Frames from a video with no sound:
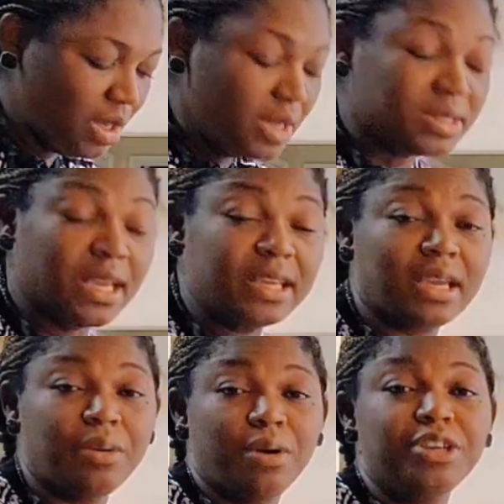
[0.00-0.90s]
Take
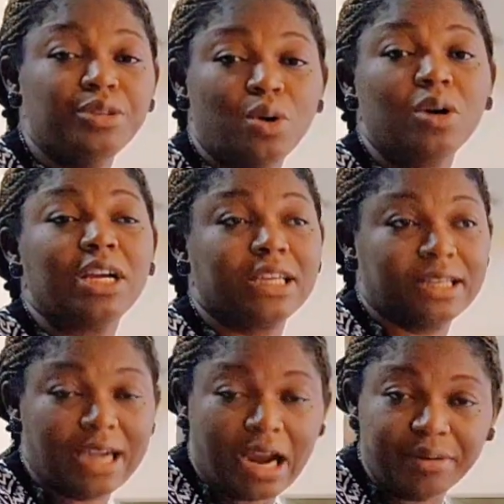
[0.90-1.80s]
care of, you know,
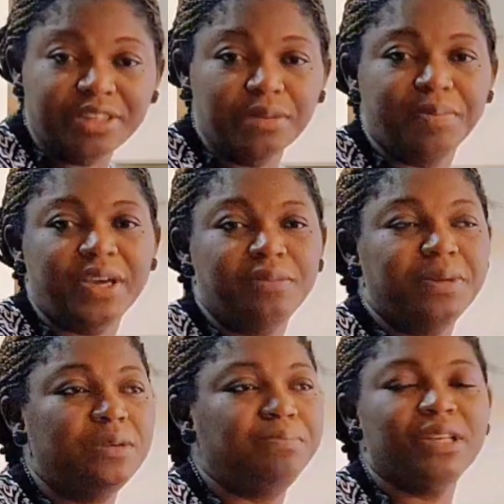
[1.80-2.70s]
carry the
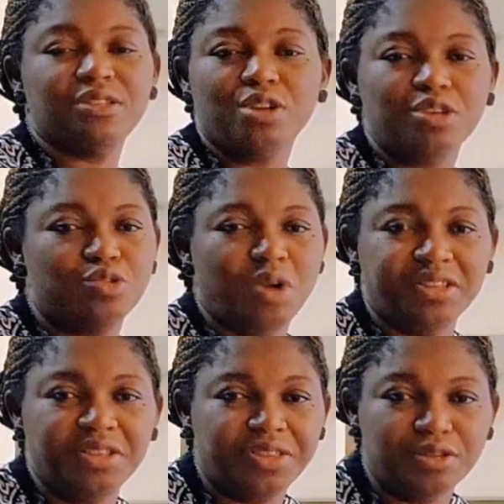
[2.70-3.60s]
baby. Please don't do
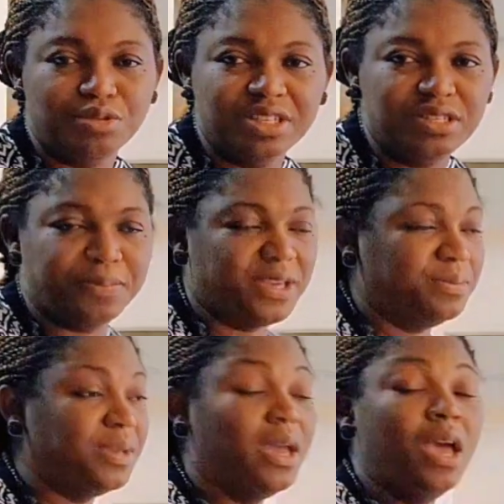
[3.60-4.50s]
anything to this
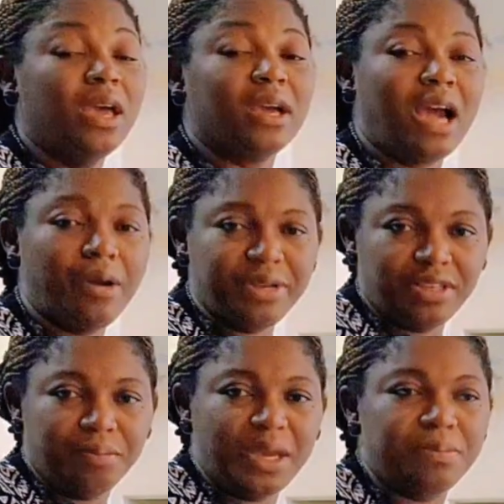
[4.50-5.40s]
baby. Carry the
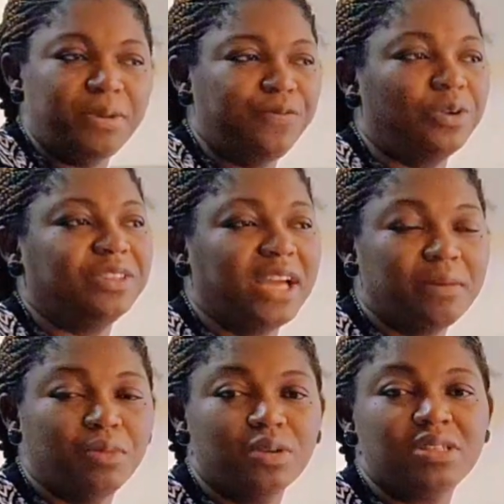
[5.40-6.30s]
baby for 9
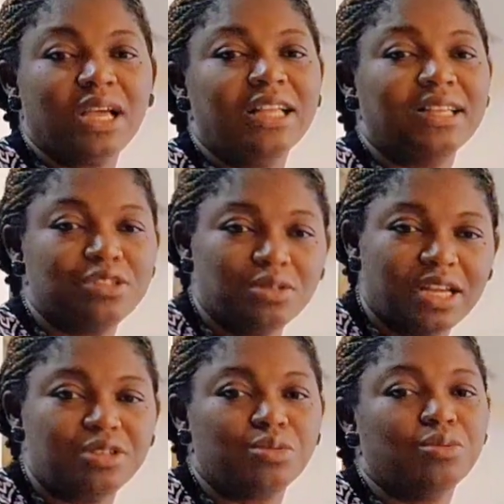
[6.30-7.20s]
months, and as soon
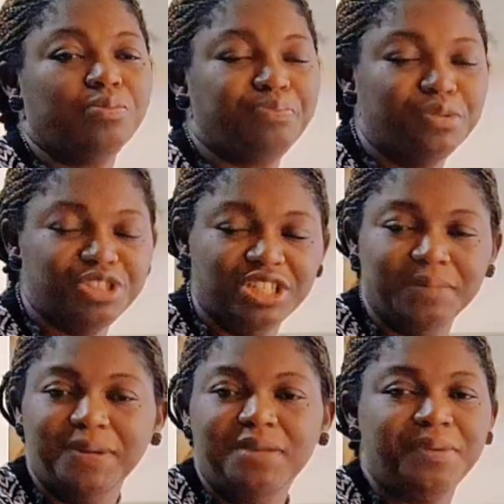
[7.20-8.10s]
as you push the
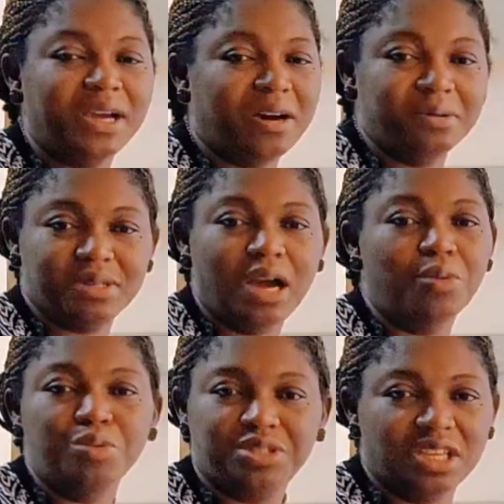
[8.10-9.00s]
baby out, I
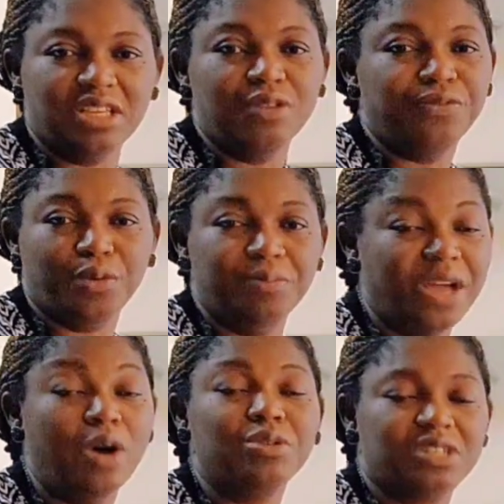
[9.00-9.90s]
will take
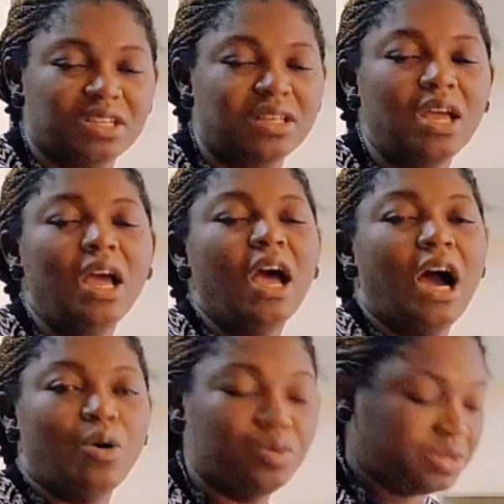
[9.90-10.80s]

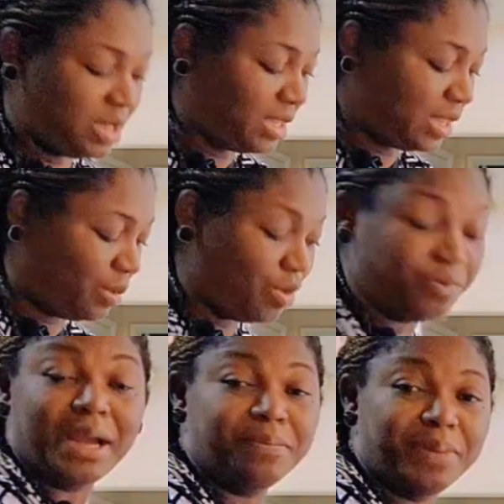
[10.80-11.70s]
care of
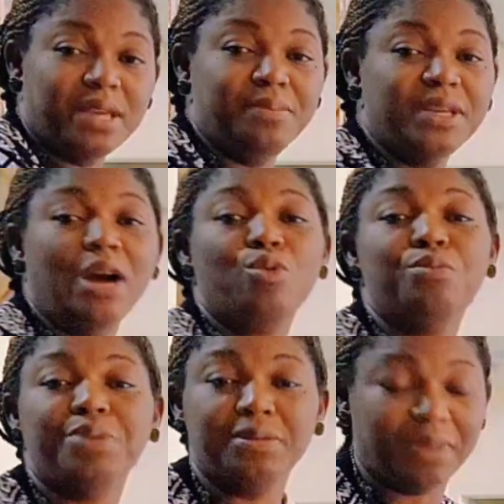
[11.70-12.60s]
my baby. I will
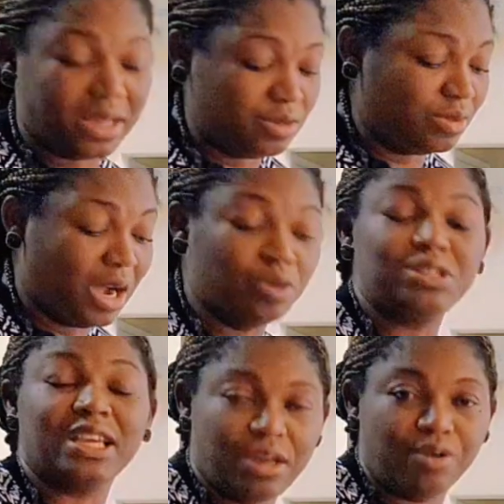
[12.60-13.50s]
be my, you know, I will
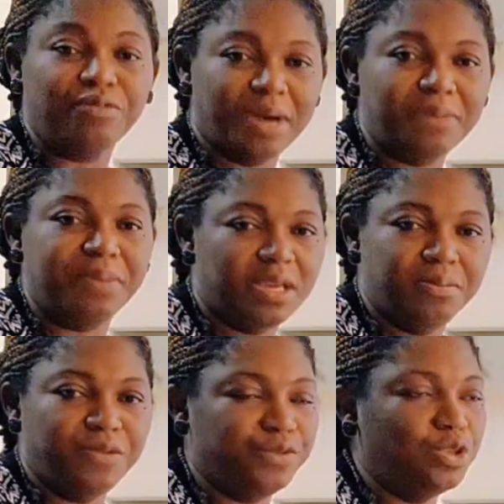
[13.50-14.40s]
take care of my baby.
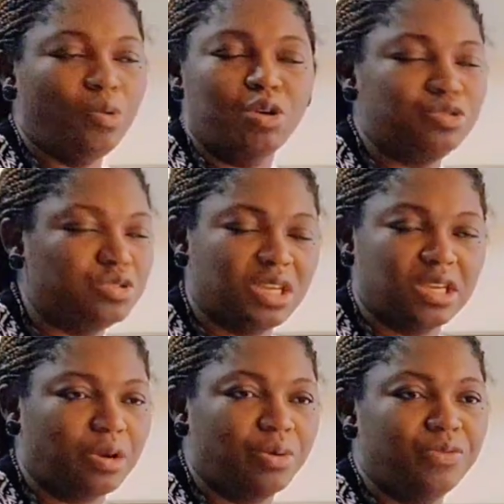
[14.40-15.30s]
If you don't want to take
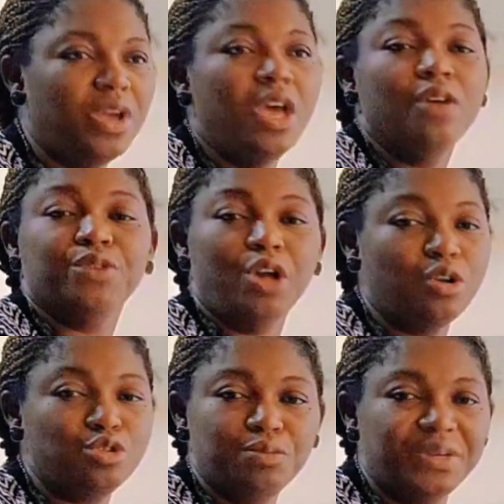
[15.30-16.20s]
care of, if you don't want
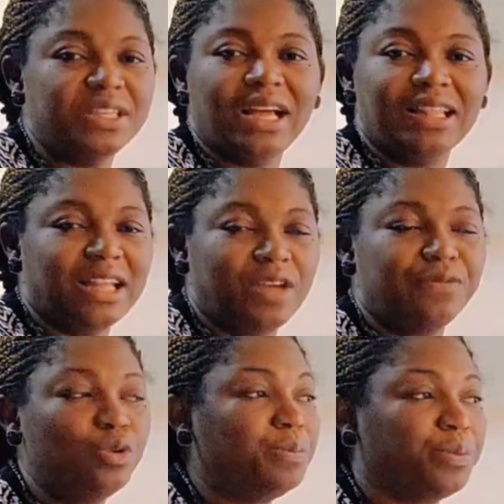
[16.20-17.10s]
to be in her life,
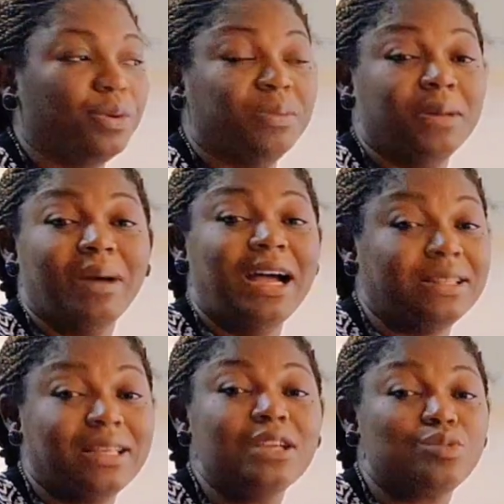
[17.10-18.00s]
no problem. And
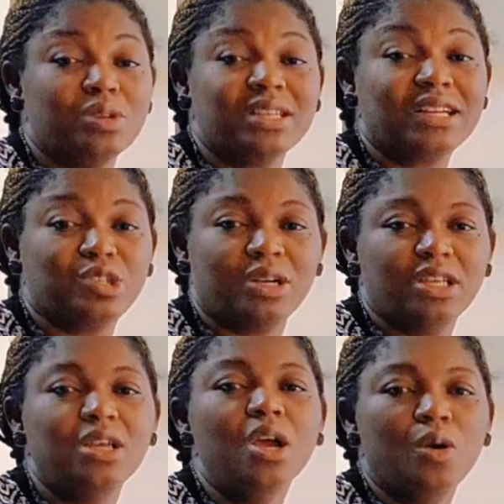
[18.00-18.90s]
that was actually
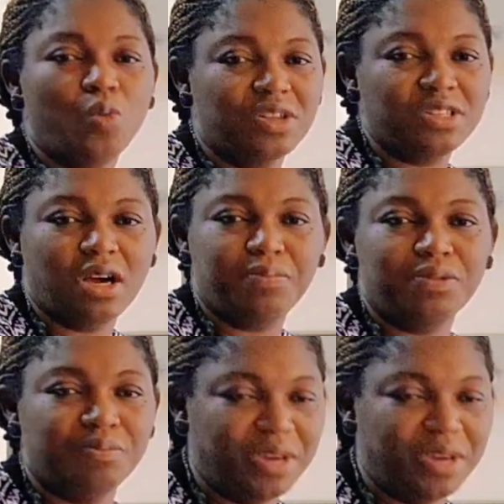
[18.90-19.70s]
what happened.